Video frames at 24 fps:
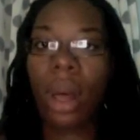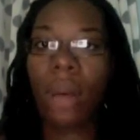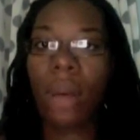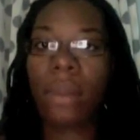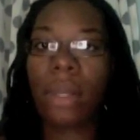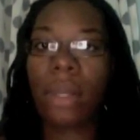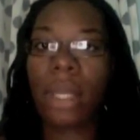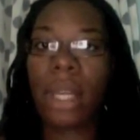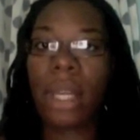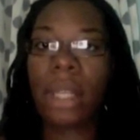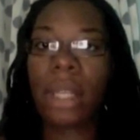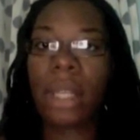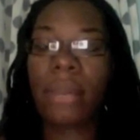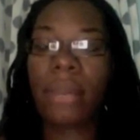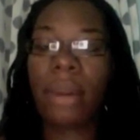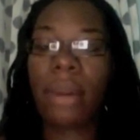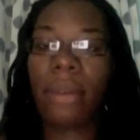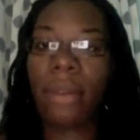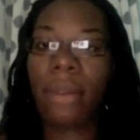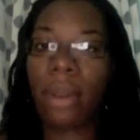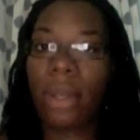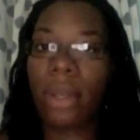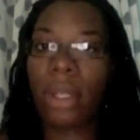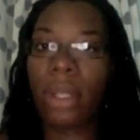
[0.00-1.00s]
Today is my
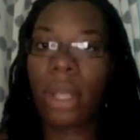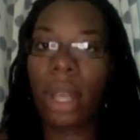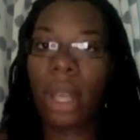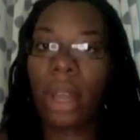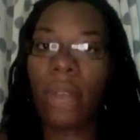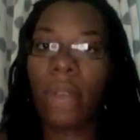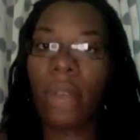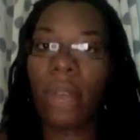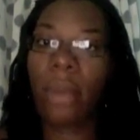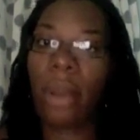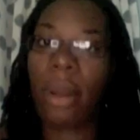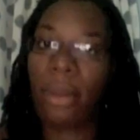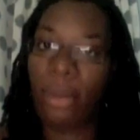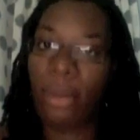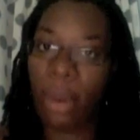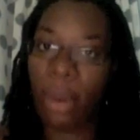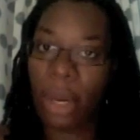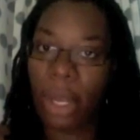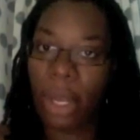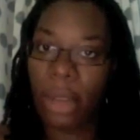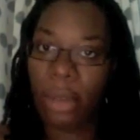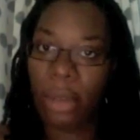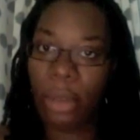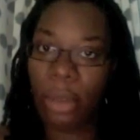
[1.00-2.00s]
first day of my
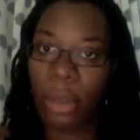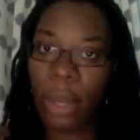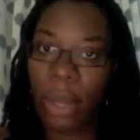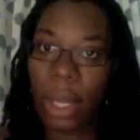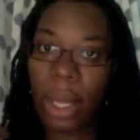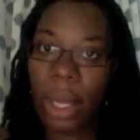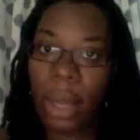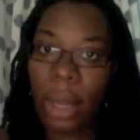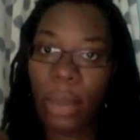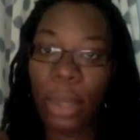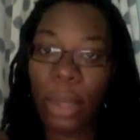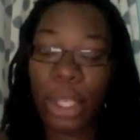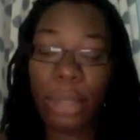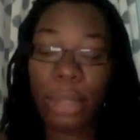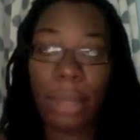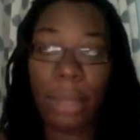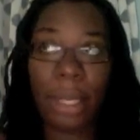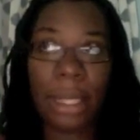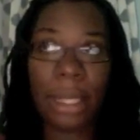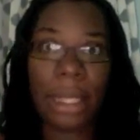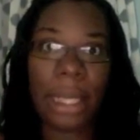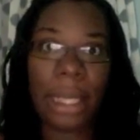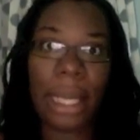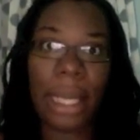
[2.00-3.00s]
40th week, which means
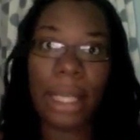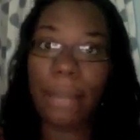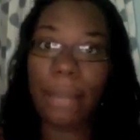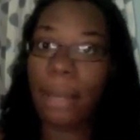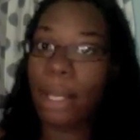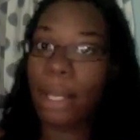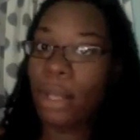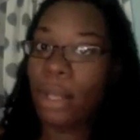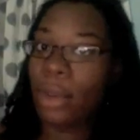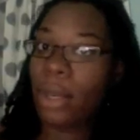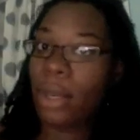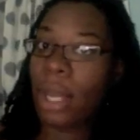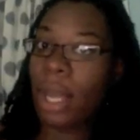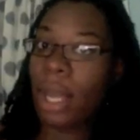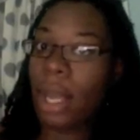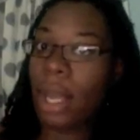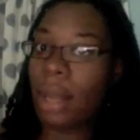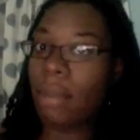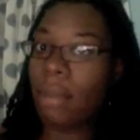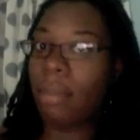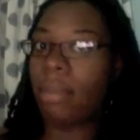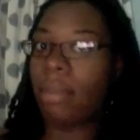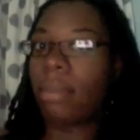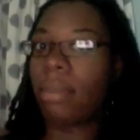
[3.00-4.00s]
today's my due date,
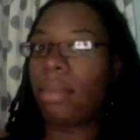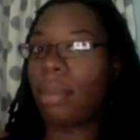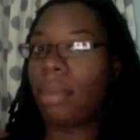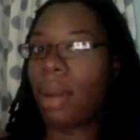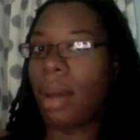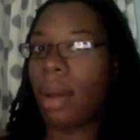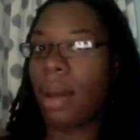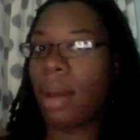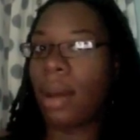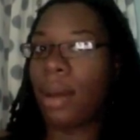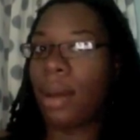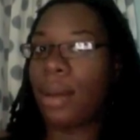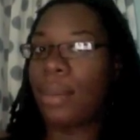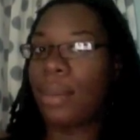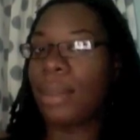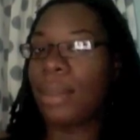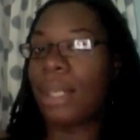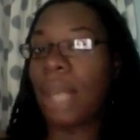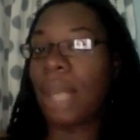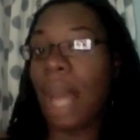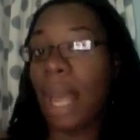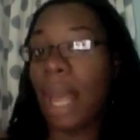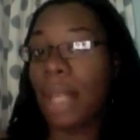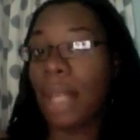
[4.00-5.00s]

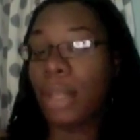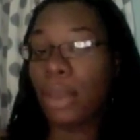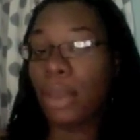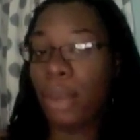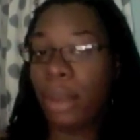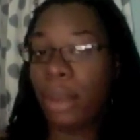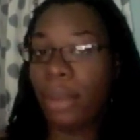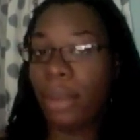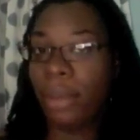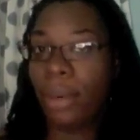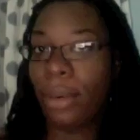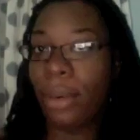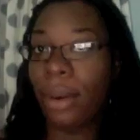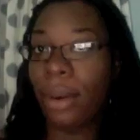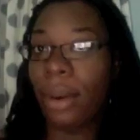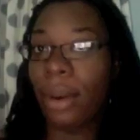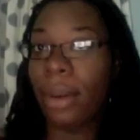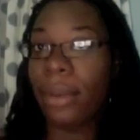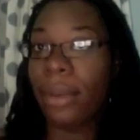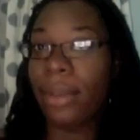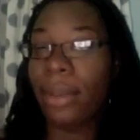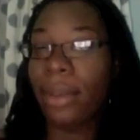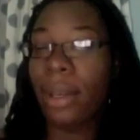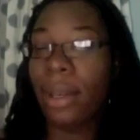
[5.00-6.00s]
July 24th,
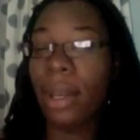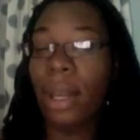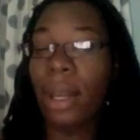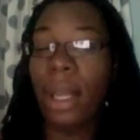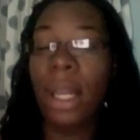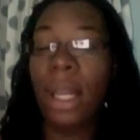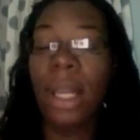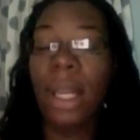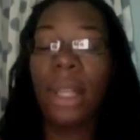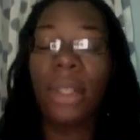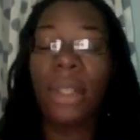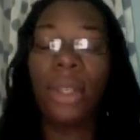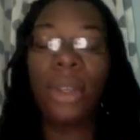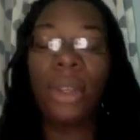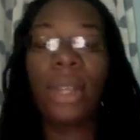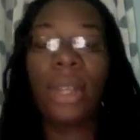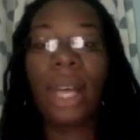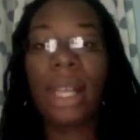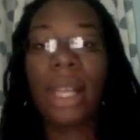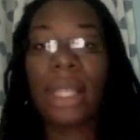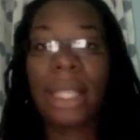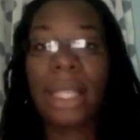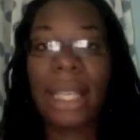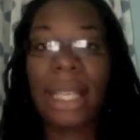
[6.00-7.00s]

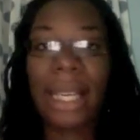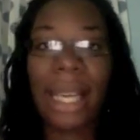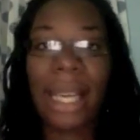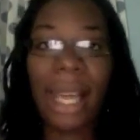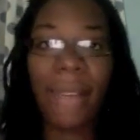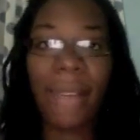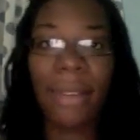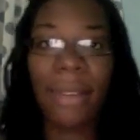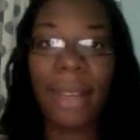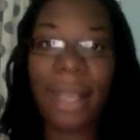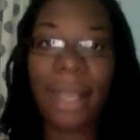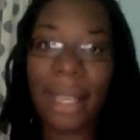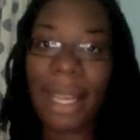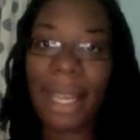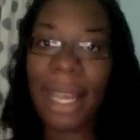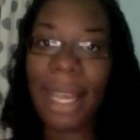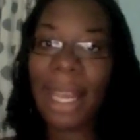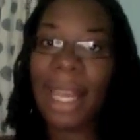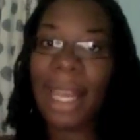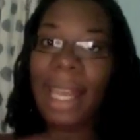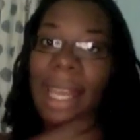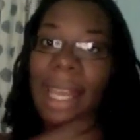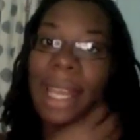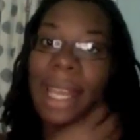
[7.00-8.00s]
2011,
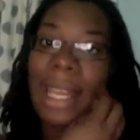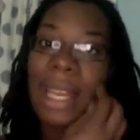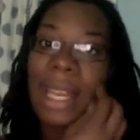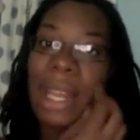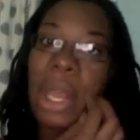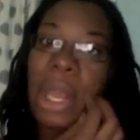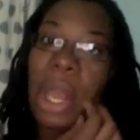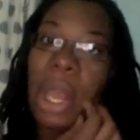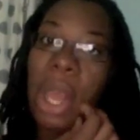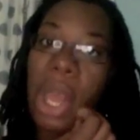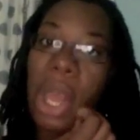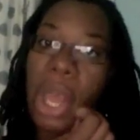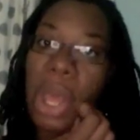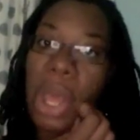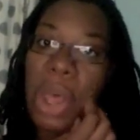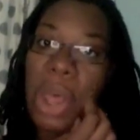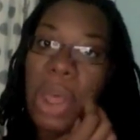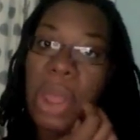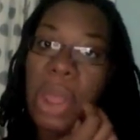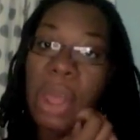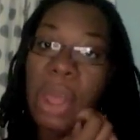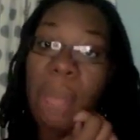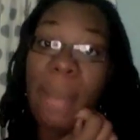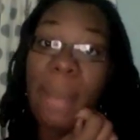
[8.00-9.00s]
and
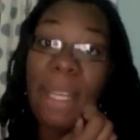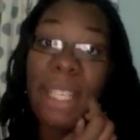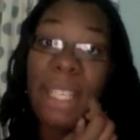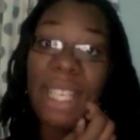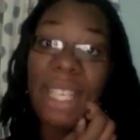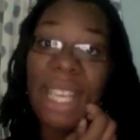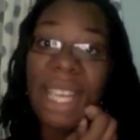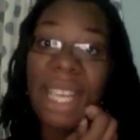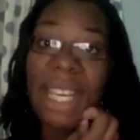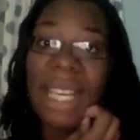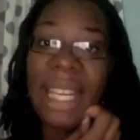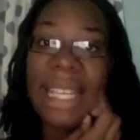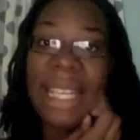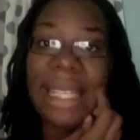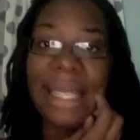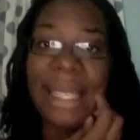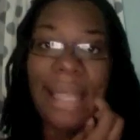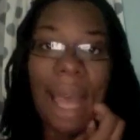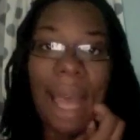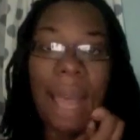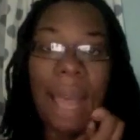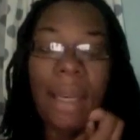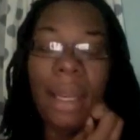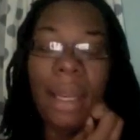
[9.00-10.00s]
the munchkin is
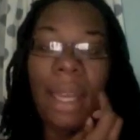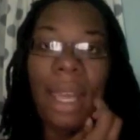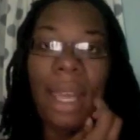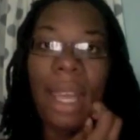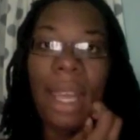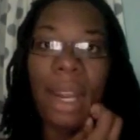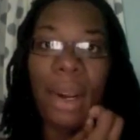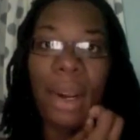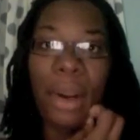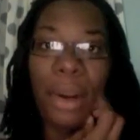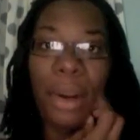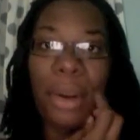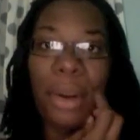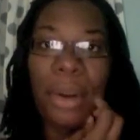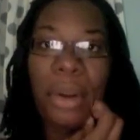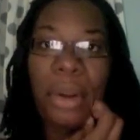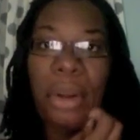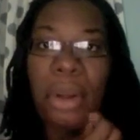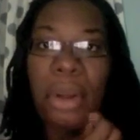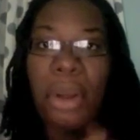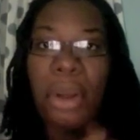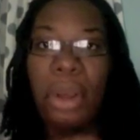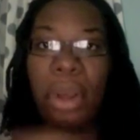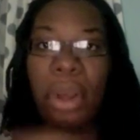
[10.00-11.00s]
not here.
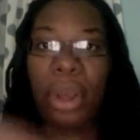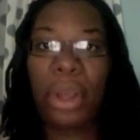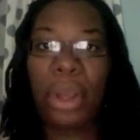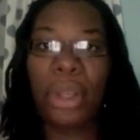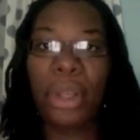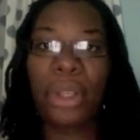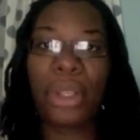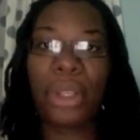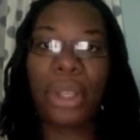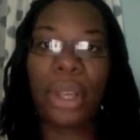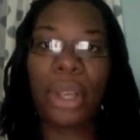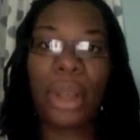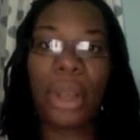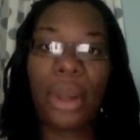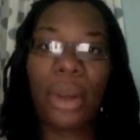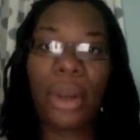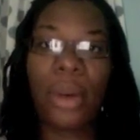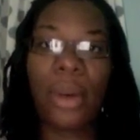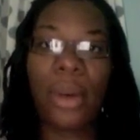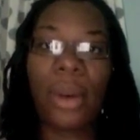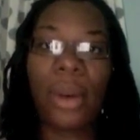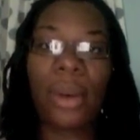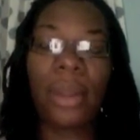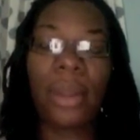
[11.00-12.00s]

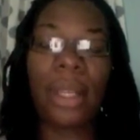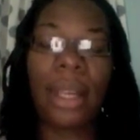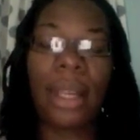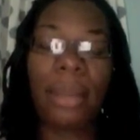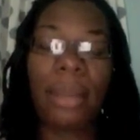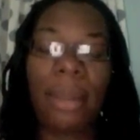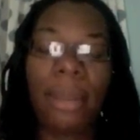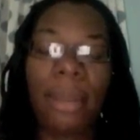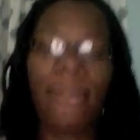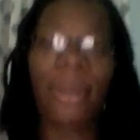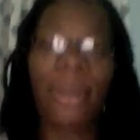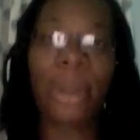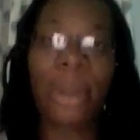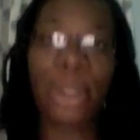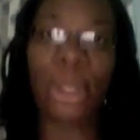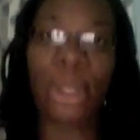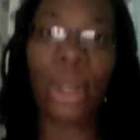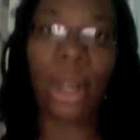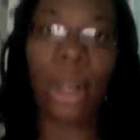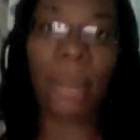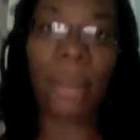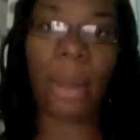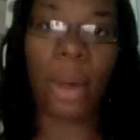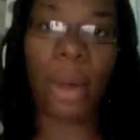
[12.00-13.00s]
So let me first
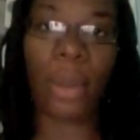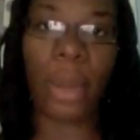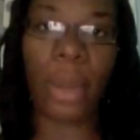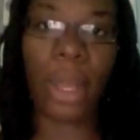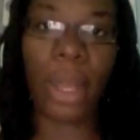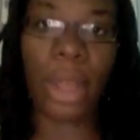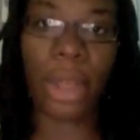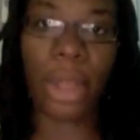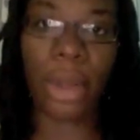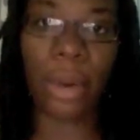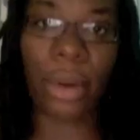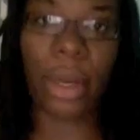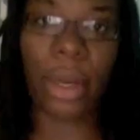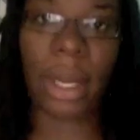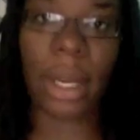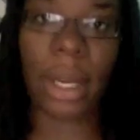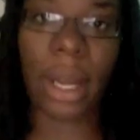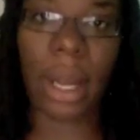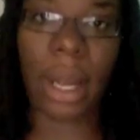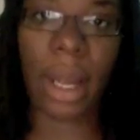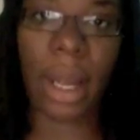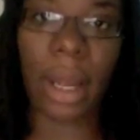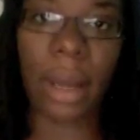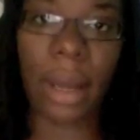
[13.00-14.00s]
talk about week
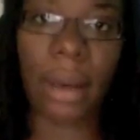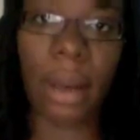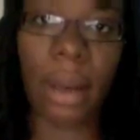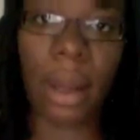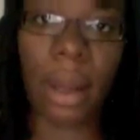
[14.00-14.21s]
39.